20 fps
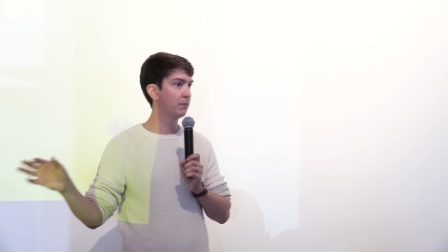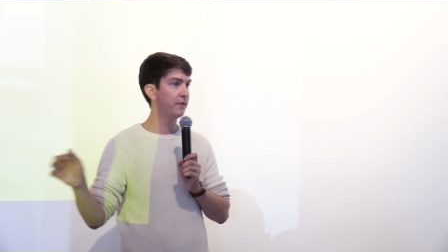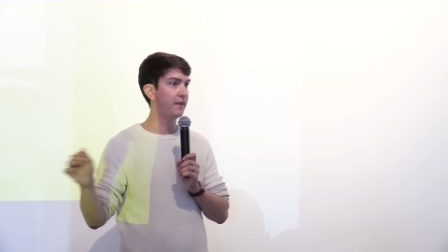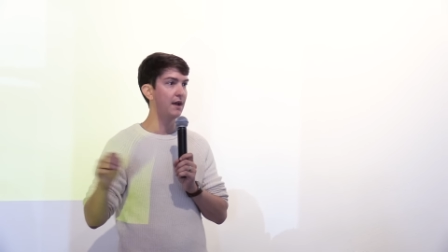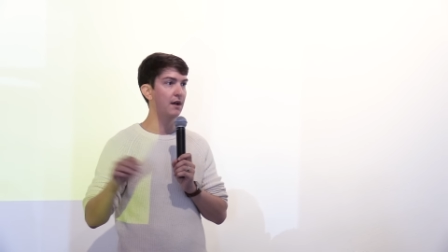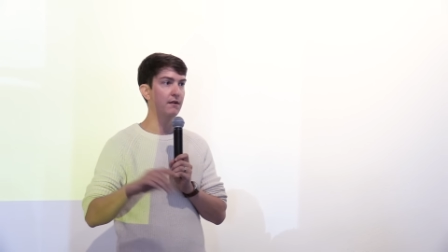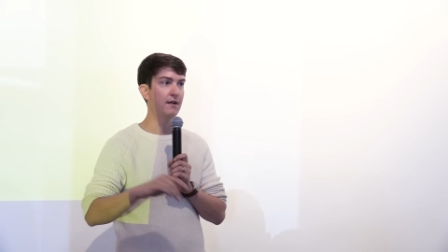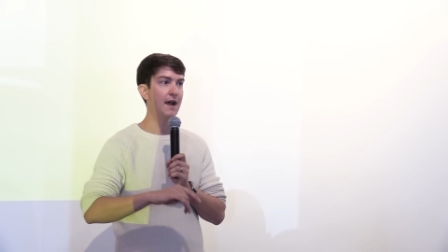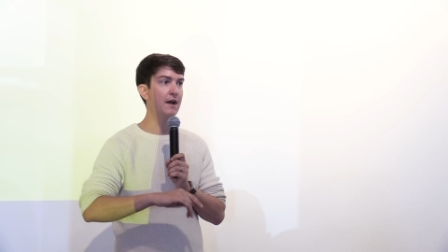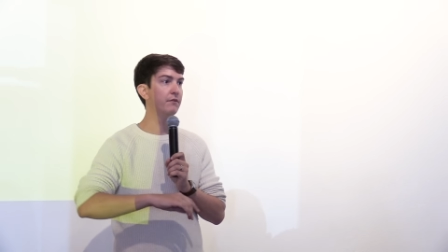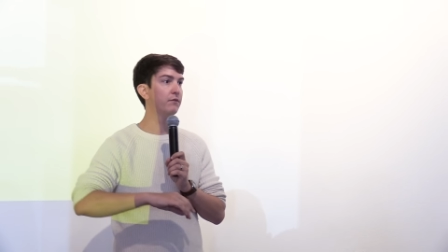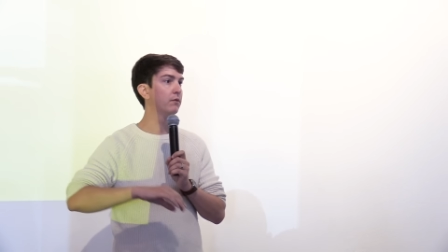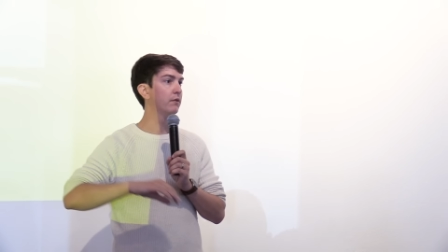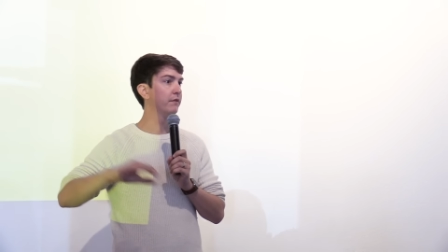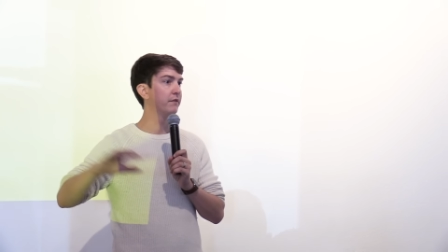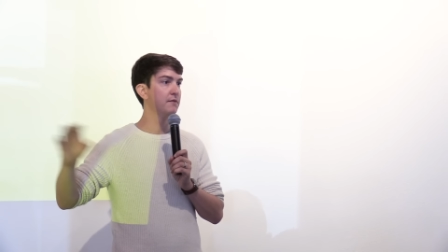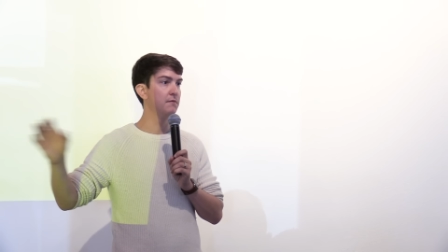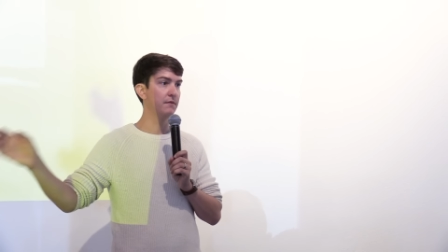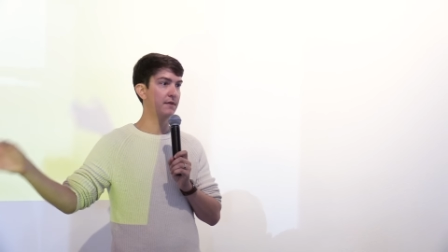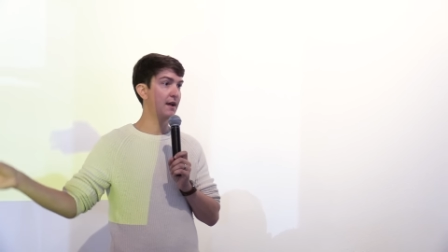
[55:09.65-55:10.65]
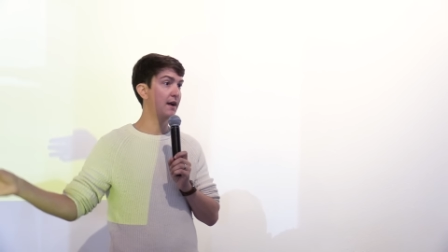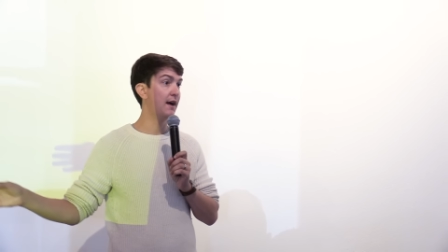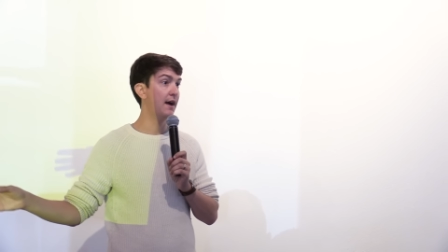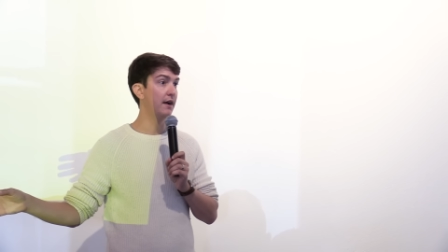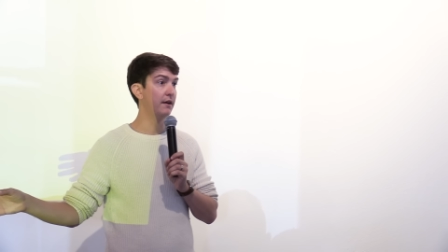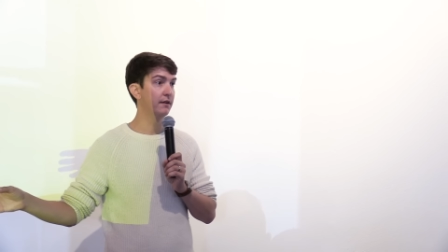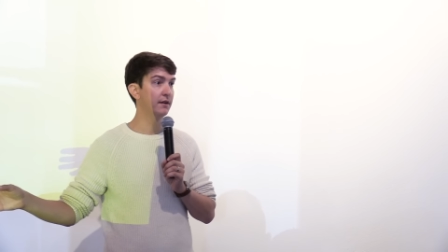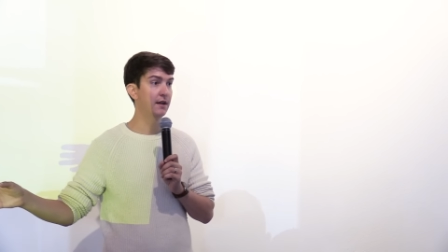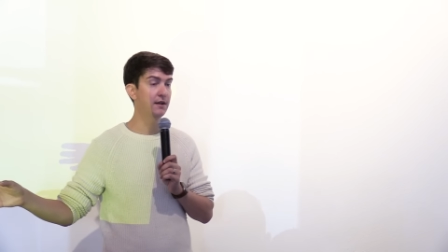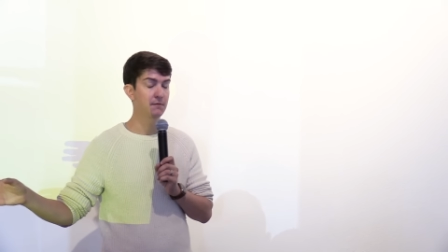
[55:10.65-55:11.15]
without outsourcing, without
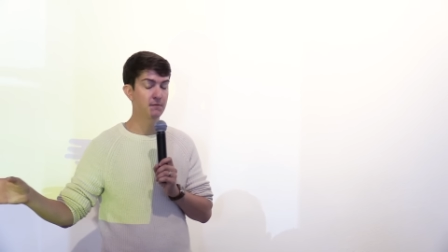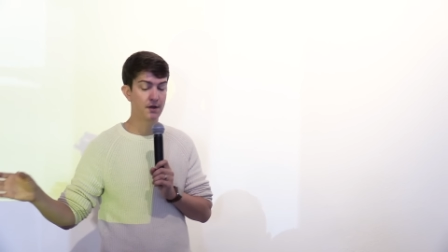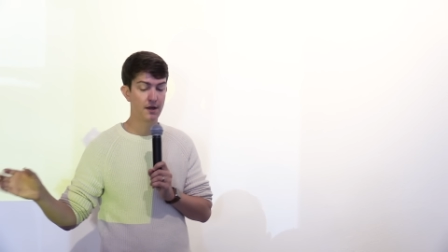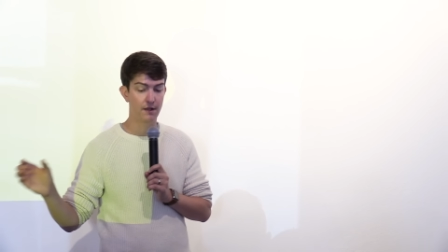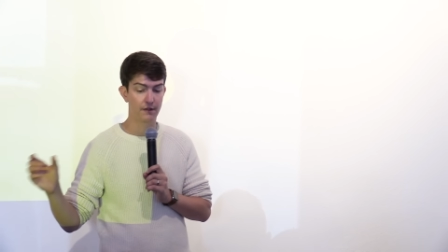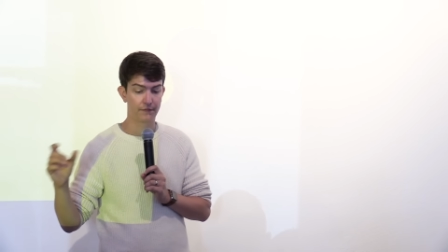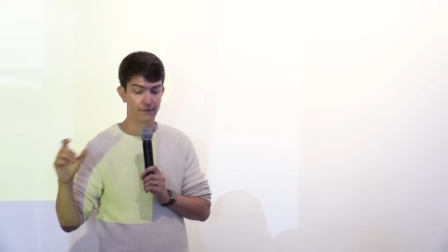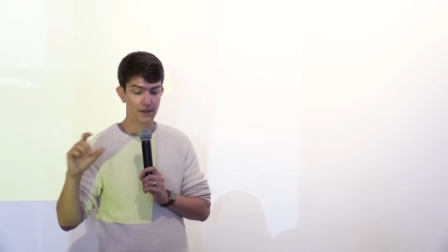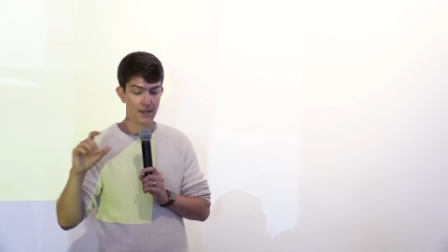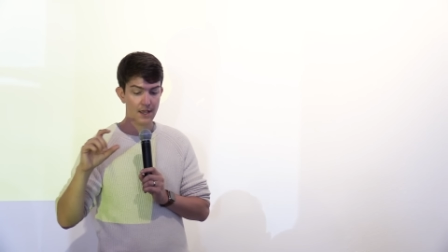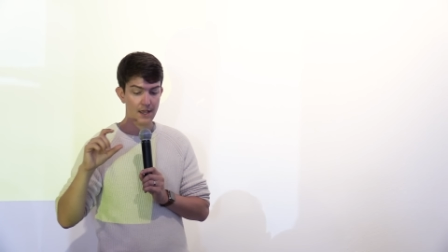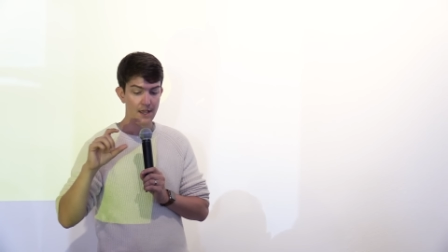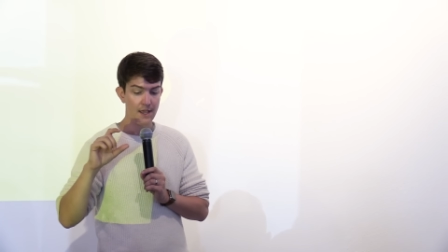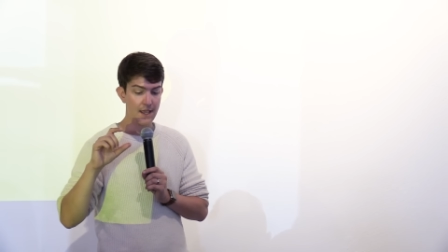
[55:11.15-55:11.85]
hiring anyone else,